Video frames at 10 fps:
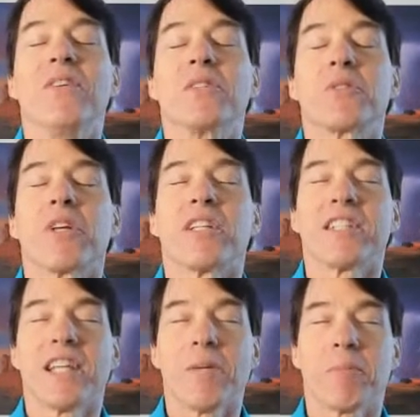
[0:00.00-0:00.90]
So
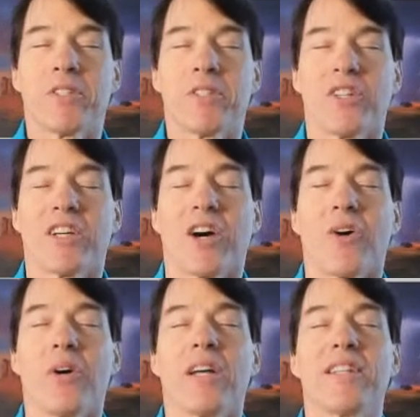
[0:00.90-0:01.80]
deep as you can
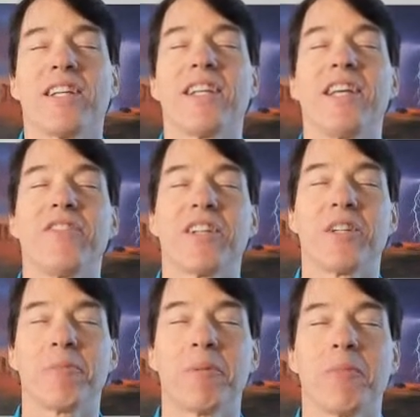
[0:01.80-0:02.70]
go. And then even a
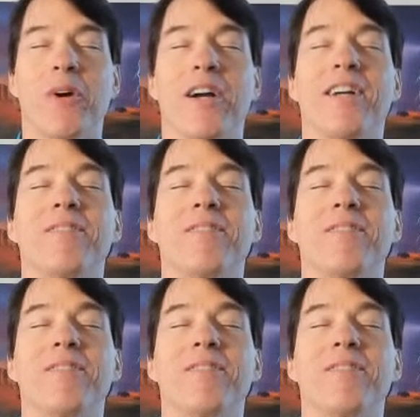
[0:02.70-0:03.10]
little bit more.